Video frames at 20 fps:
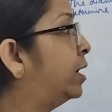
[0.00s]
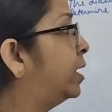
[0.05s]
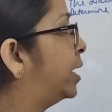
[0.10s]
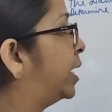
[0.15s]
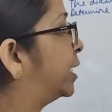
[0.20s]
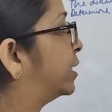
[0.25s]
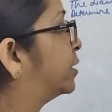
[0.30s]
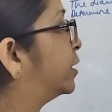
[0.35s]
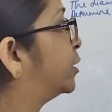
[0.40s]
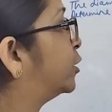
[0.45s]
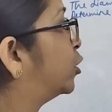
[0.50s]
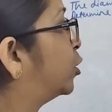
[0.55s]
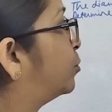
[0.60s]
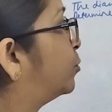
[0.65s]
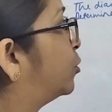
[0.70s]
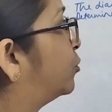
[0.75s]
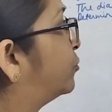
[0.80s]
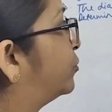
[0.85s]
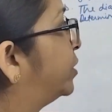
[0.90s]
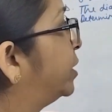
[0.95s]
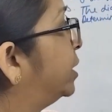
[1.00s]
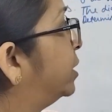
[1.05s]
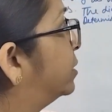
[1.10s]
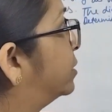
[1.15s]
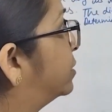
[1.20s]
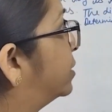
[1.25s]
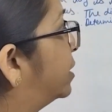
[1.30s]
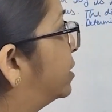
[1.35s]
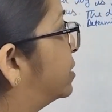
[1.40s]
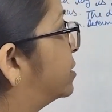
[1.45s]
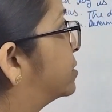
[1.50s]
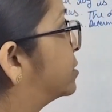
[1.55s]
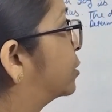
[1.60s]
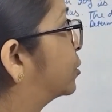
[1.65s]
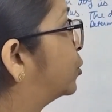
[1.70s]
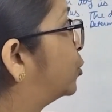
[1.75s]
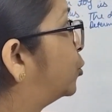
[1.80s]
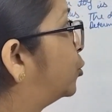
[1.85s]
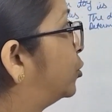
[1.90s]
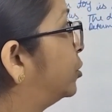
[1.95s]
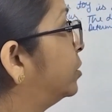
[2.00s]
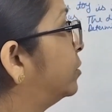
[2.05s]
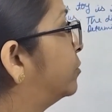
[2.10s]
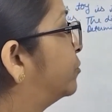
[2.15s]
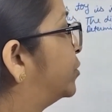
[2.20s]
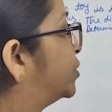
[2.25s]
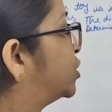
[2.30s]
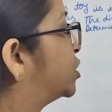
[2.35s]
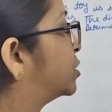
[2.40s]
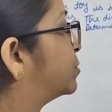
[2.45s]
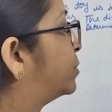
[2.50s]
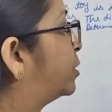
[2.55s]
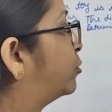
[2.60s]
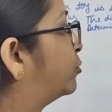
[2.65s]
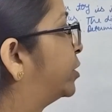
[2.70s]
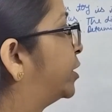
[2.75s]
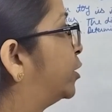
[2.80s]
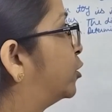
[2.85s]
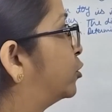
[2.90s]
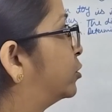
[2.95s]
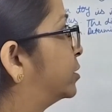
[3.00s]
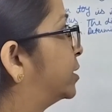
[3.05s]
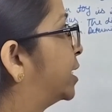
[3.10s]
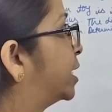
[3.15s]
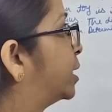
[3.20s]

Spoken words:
At the top of it there is a cone which is mounted on the